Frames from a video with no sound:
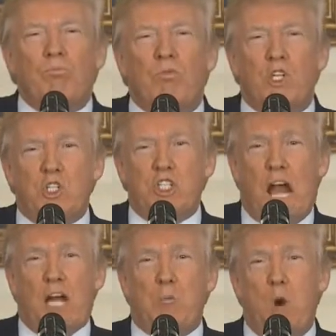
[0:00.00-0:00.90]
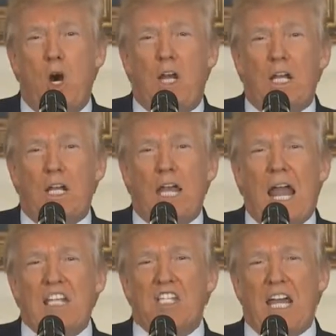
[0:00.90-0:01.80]
The stock market
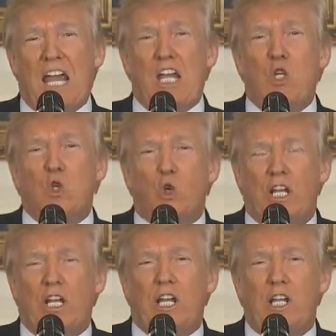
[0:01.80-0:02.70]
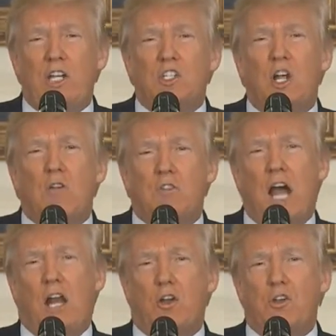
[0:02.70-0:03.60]
has gained trillions of
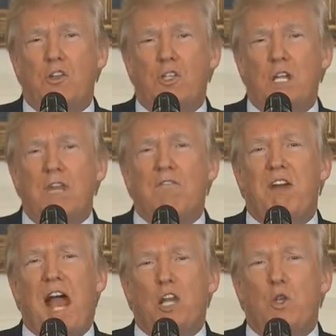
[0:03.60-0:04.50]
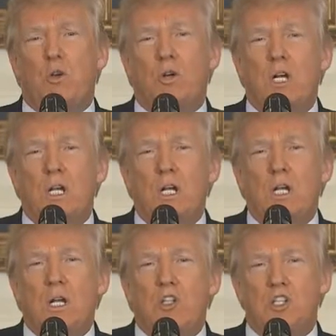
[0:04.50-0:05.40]
dollars in value
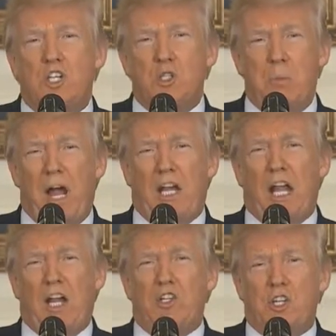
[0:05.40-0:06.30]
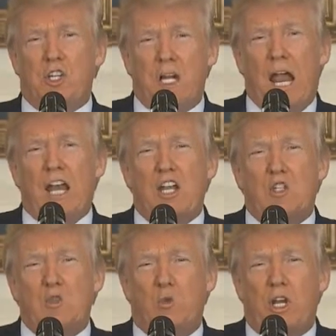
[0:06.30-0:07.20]
since my election and
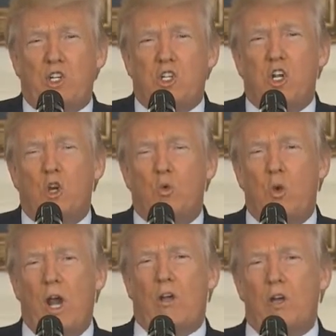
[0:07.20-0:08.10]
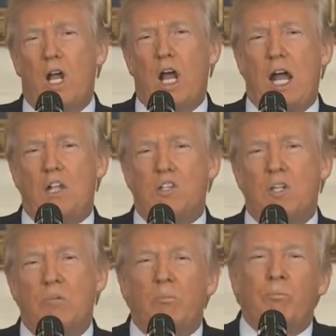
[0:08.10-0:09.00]
has reached record
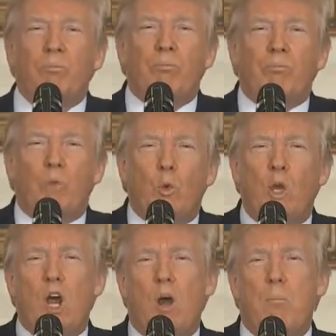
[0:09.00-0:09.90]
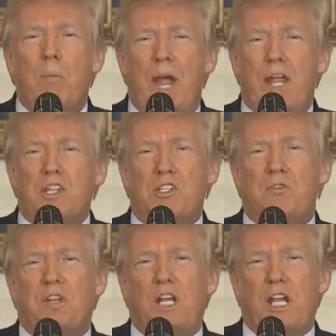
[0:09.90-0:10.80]
highs. We are
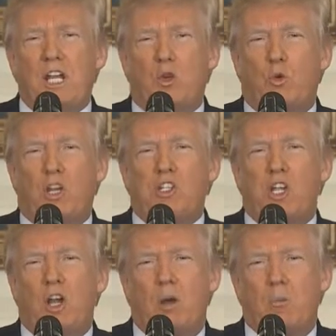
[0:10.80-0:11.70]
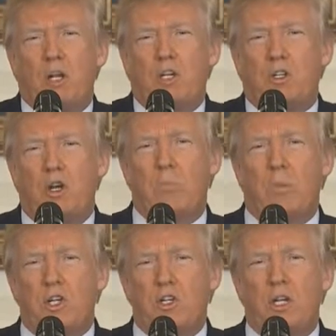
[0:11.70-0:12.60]
massively increasing our military
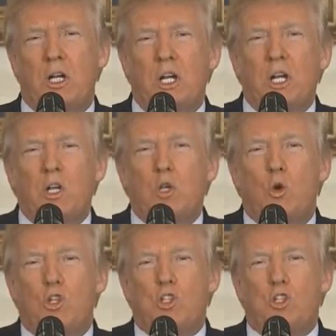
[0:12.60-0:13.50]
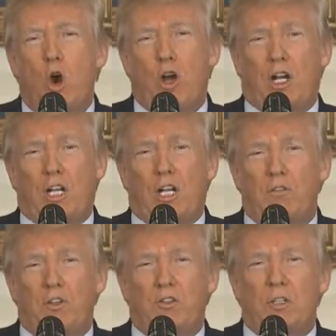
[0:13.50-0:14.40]
budget to historic
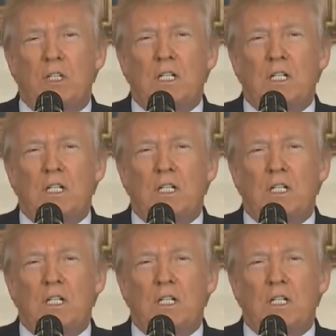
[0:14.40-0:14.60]
levels.